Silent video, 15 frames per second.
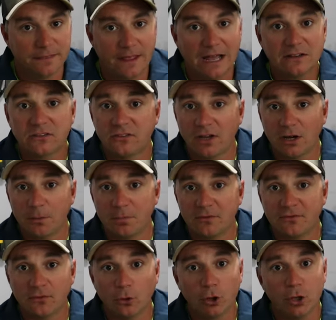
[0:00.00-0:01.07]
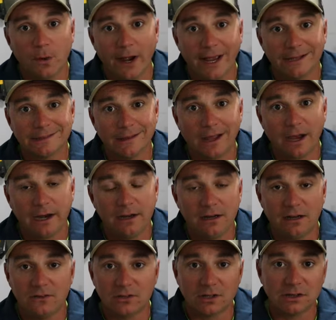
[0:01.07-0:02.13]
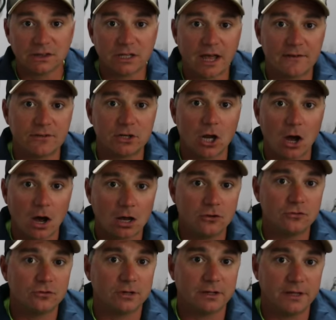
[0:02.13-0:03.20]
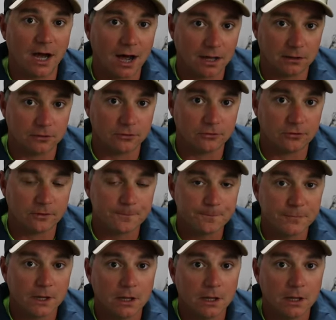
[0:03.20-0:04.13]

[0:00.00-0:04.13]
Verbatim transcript: That setup before you add line is $1,100.